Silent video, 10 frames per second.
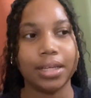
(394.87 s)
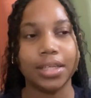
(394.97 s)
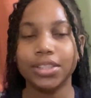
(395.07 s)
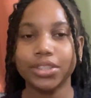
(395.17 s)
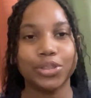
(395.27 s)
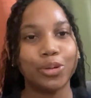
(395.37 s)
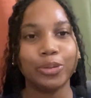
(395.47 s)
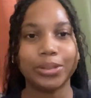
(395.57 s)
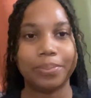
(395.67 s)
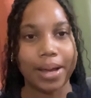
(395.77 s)
It just
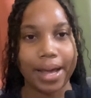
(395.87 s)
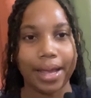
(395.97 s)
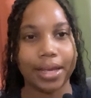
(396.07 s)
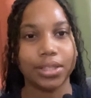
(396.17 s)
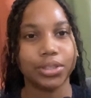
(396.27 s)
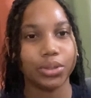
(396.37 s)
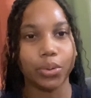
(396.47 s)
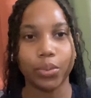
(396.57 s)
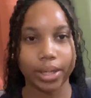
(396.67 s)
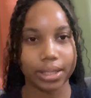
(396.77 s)
goes by so
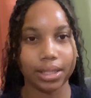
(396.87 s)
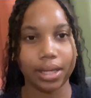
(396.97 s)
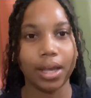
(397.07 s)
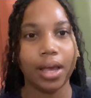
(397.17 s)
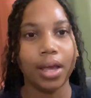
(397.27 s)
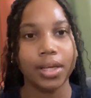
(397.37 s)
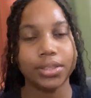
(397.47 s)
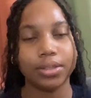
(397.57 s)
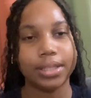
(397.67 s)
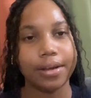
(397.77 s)
quickly.
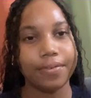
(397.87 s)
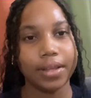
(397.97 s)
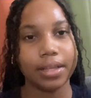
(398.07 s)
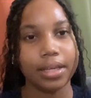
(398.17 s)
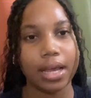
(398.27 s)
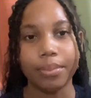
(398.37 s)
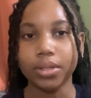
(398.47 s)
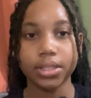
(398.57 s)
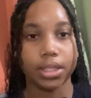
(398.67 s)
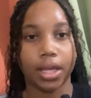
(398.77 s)
So definitely, I'm
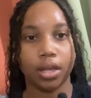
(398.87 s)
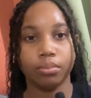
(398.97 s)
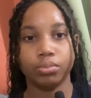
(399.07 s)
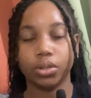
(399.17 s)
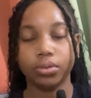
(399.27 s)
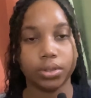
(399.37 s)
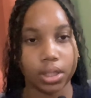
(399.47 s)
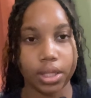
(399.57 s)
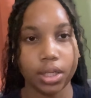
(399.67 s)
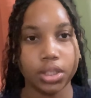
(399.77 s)
not saying don't
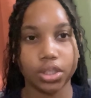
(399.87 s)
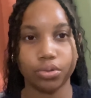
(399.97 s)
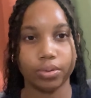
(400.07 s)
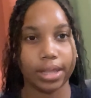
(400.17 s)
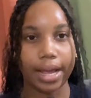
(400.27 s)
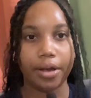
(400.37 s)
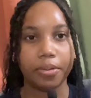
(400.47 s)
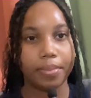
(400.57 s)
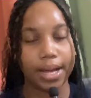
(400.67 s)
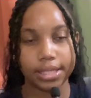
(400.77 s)
study, just rely
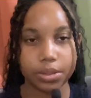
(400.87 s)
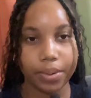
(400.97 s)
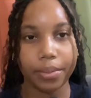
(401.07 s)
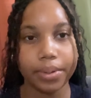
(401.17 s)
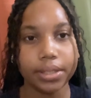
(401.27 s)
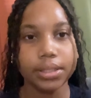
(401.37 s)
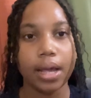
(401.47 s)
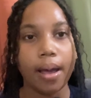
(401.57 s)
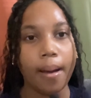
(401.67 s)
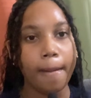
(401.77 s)
on past papers,
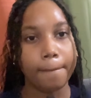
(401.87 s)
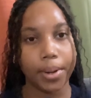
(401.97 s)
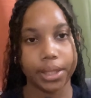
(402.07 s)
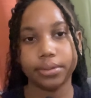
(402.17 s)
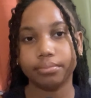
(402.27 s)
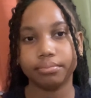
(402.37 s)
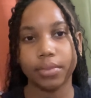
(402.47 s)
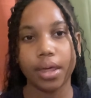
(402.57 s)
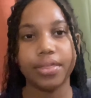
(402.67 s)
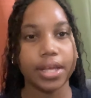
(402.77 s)
but
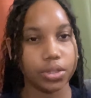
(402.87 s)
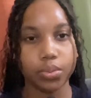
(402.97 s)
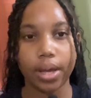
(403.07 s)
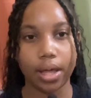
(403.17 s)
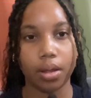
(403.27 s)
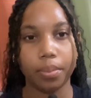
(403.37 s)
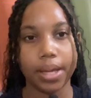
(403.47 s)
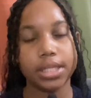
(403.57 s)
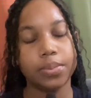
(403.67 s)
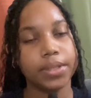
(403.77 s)
they do help,
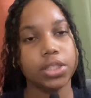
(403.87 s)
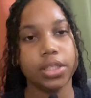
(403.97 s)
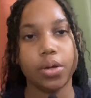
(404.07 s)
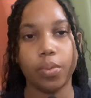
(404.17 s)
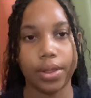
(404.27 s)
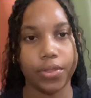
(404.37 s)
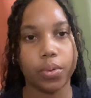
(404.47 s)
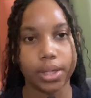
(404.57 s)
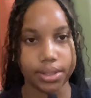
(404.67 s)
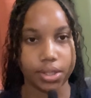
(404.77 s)
especially when the
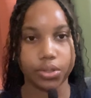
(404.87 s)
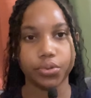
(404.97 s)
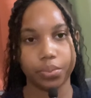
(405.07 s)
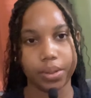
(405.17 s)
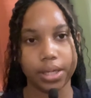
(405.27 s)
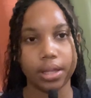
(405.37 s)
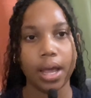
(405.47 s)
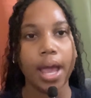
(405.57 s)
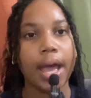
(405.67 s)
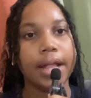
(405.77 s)
questions repeat.
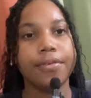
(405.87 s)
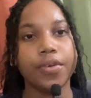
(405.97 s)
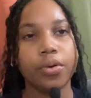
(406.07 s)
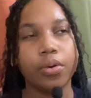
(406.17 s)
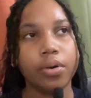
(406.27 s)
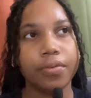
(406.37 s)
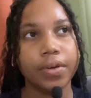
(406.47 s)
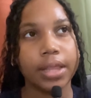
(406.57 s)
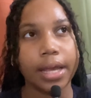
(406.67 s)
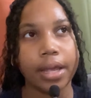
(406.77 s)
And if you go
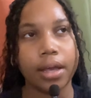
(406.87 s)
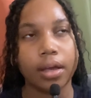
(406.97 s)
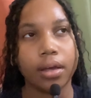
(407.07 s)
over like